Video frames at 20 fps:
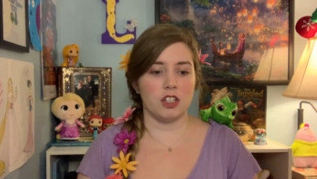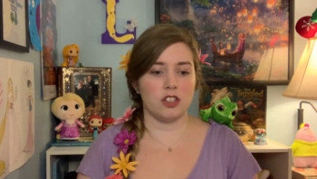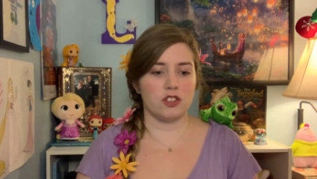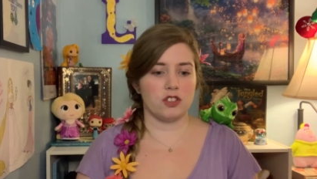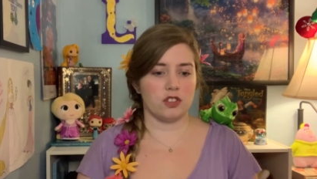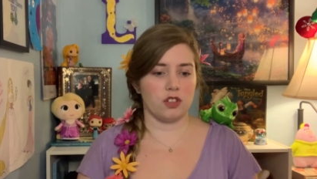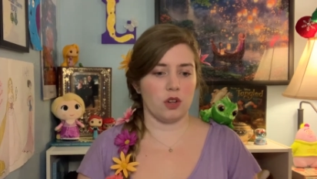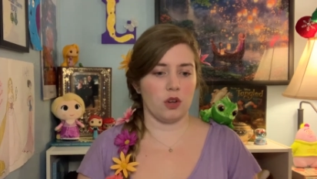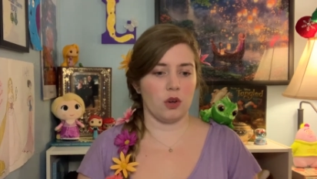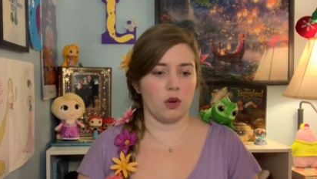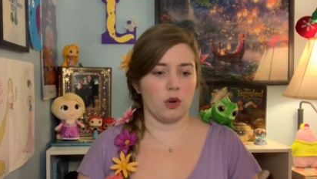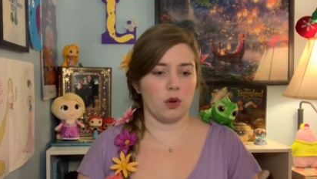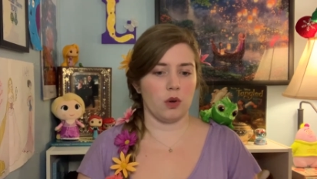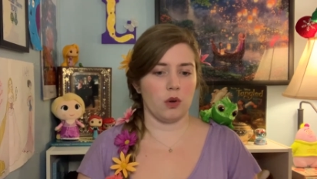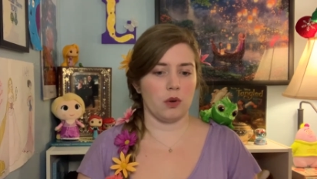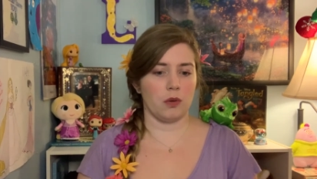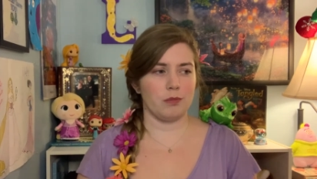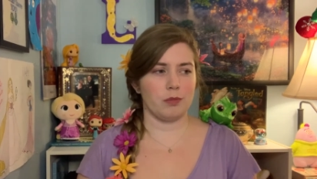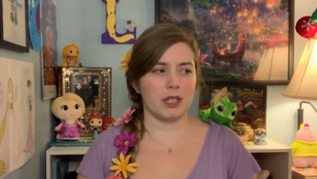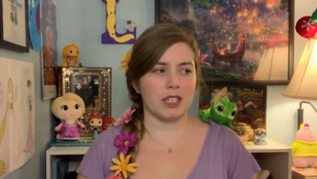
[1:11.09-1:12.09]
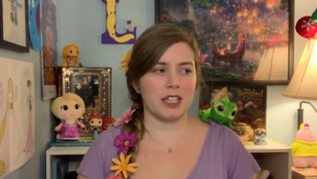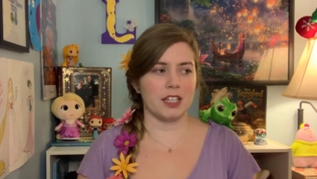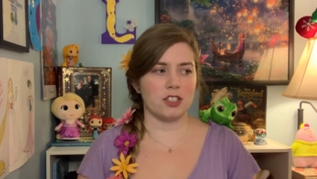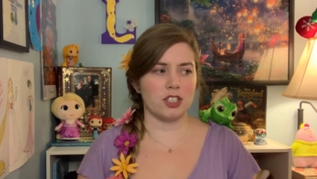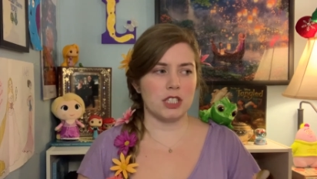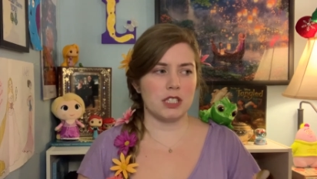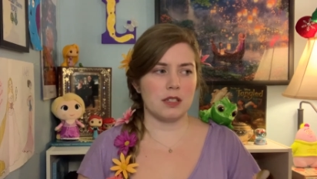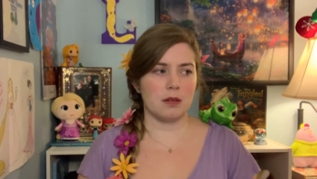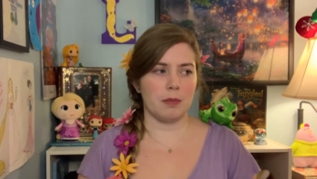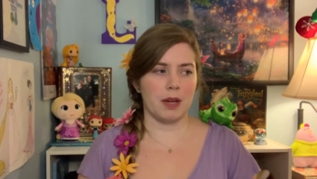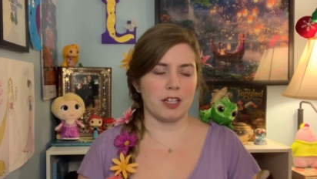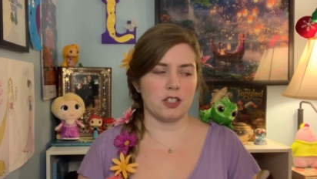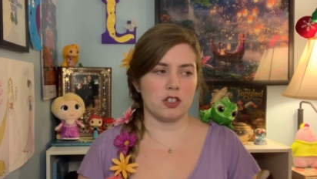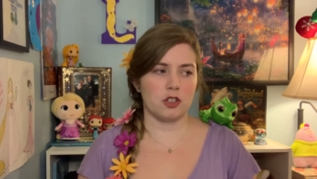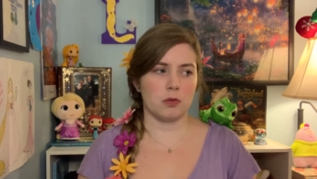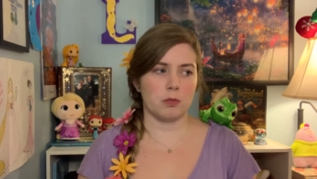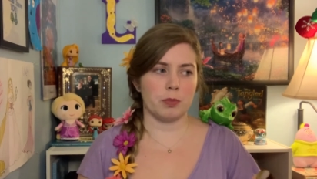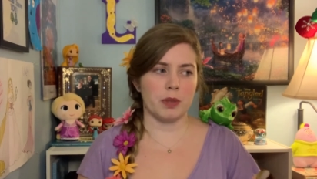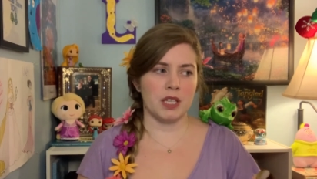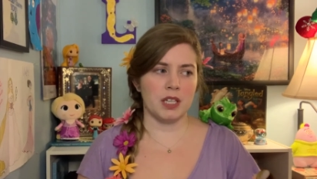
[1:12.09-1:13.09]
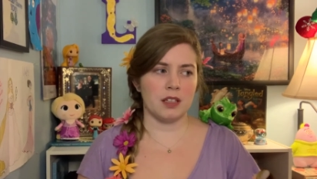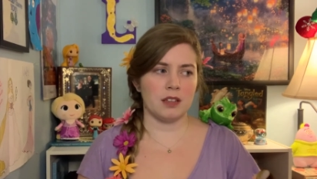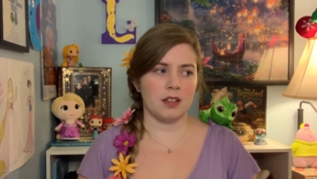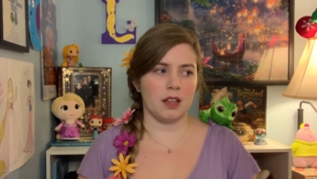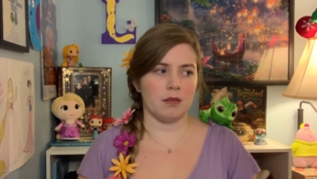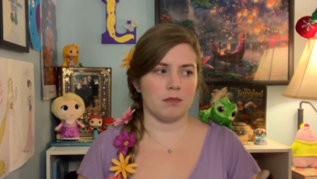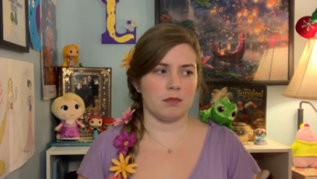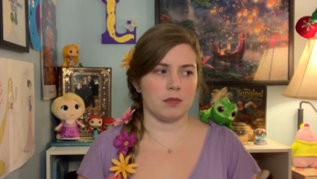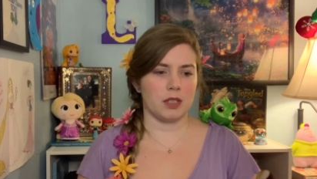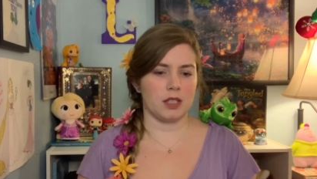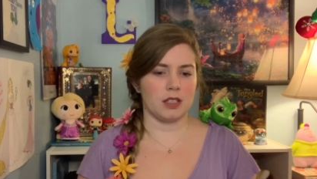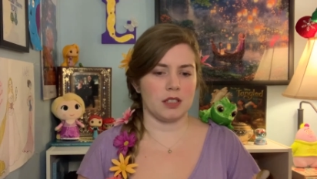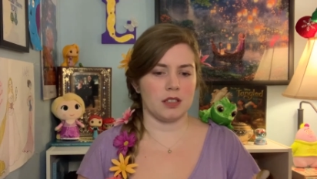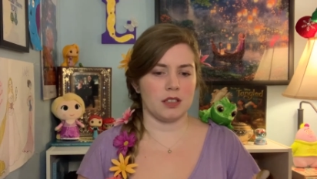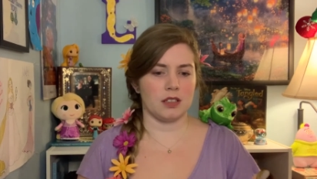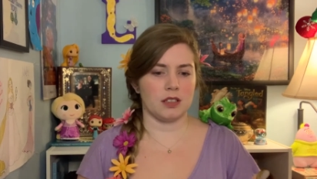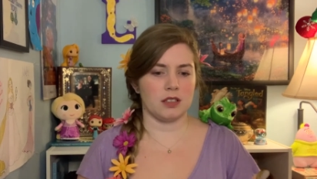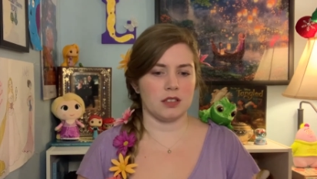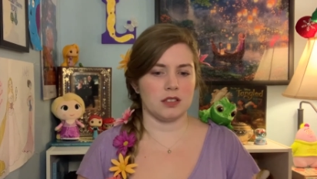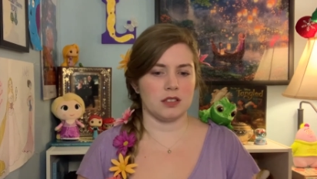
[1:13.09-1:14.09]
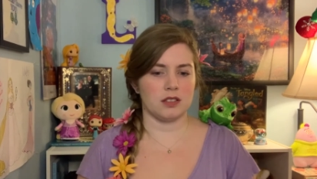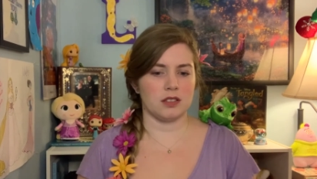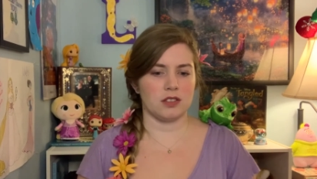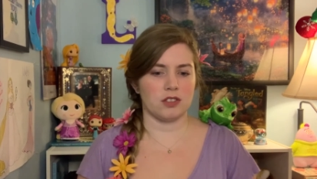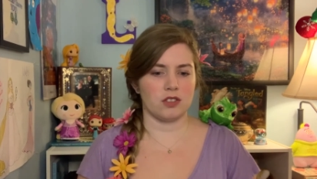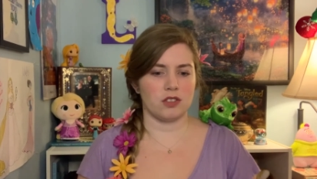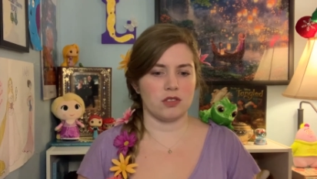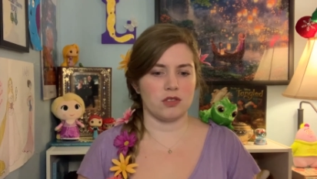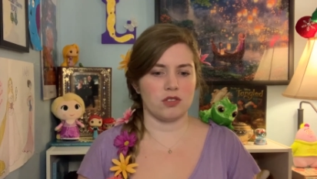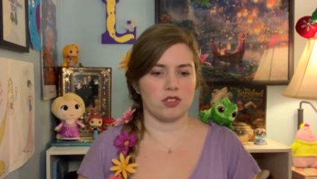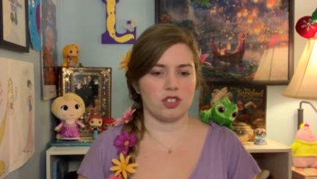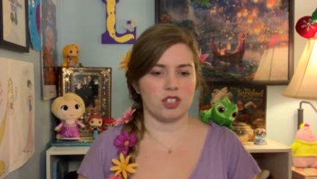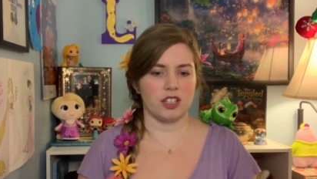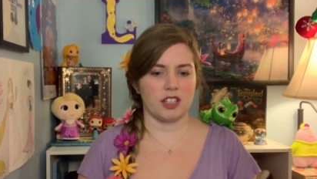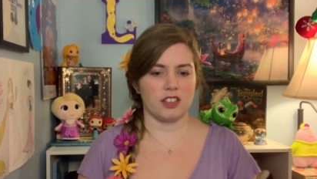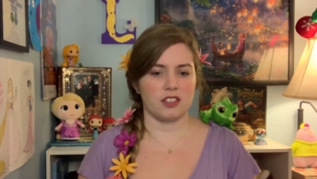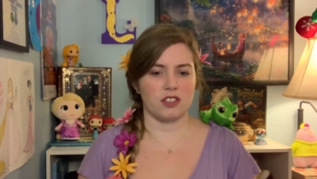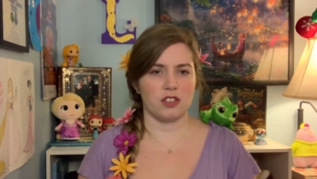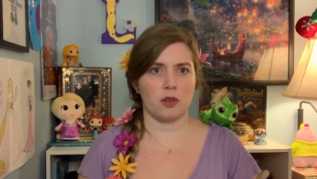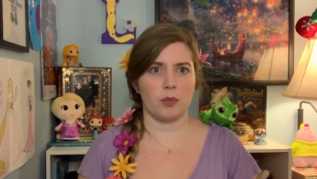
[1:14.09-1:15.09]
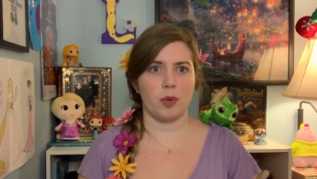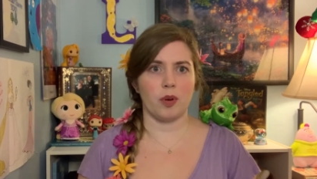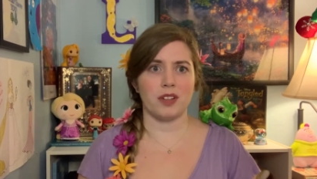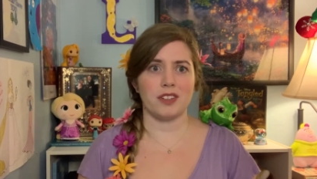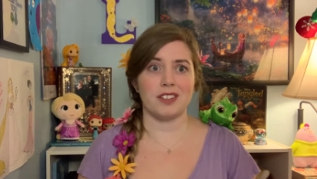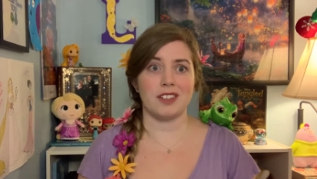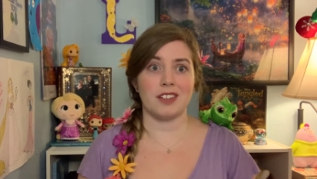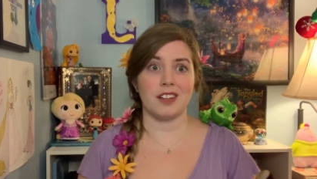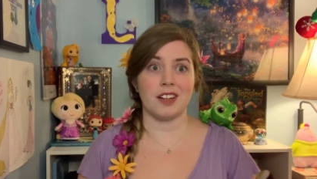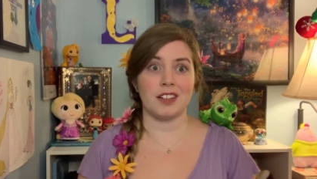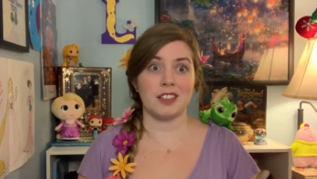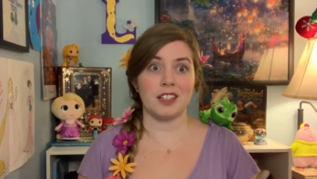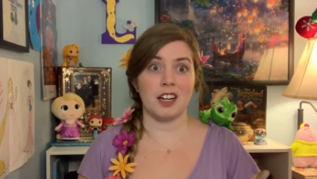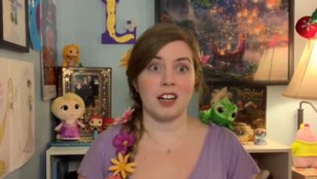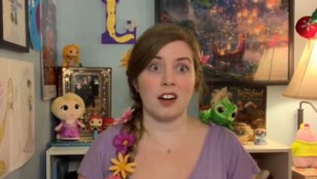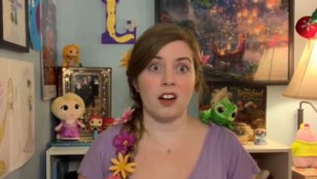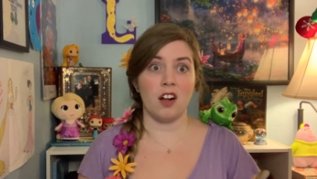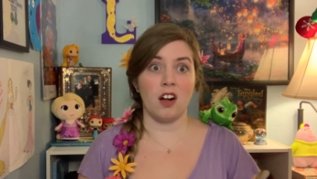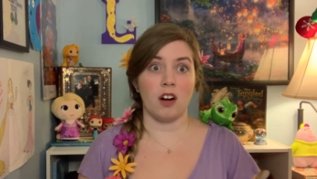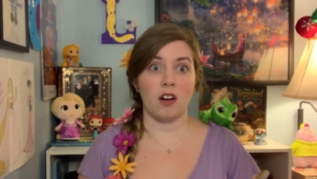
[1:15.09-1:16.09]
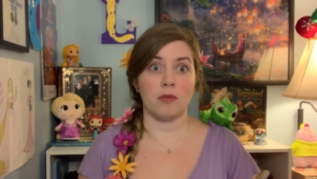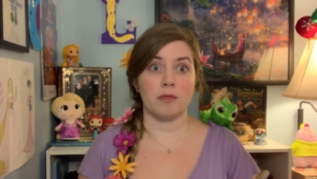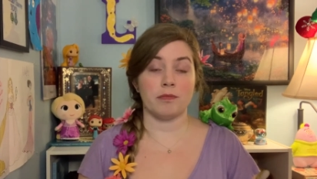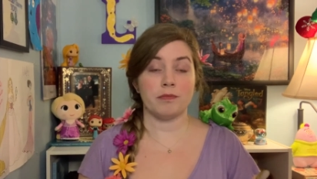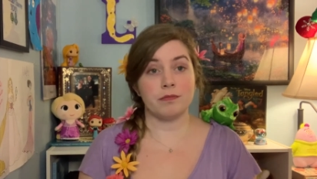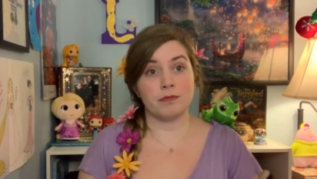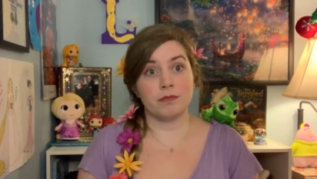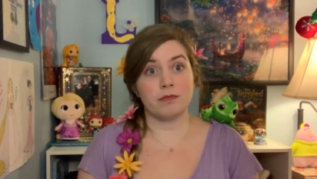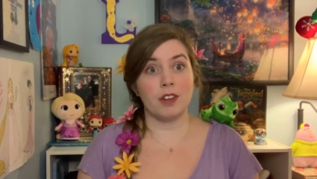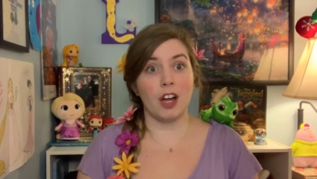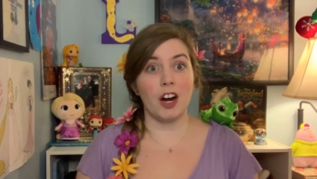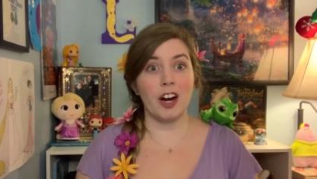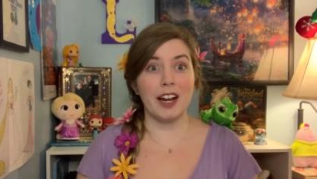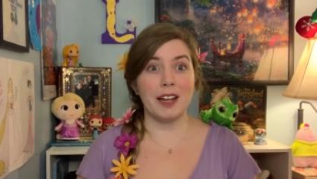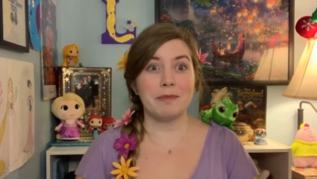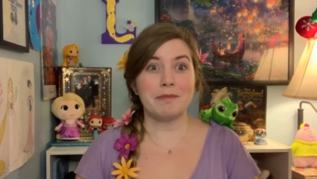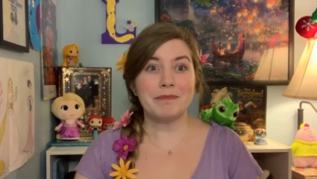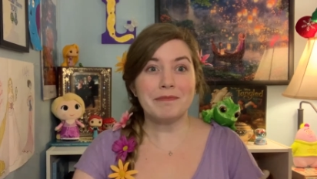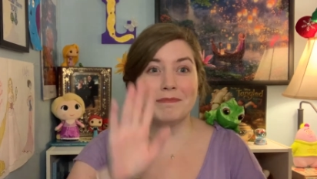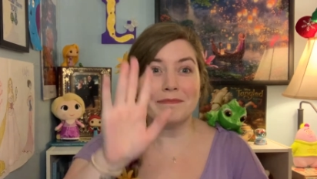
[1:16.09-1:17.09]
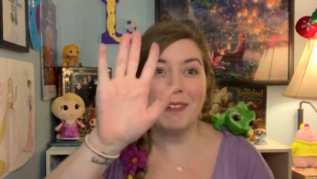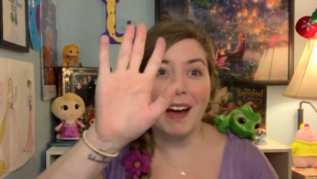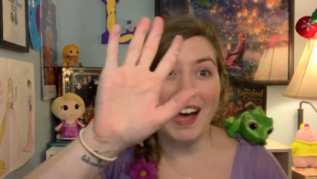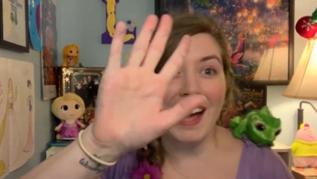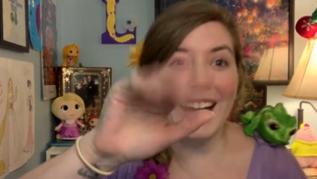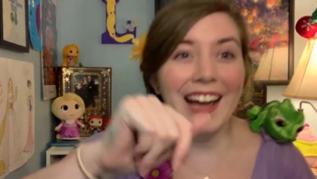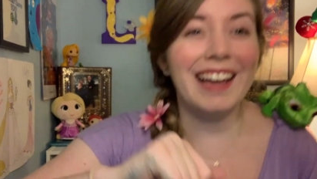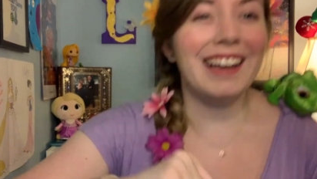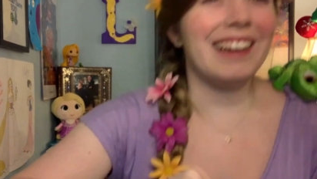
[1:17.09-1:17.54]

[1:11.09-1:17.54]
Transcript: So because she's a magical being, that means she gets no points deducted at all. All right, bye.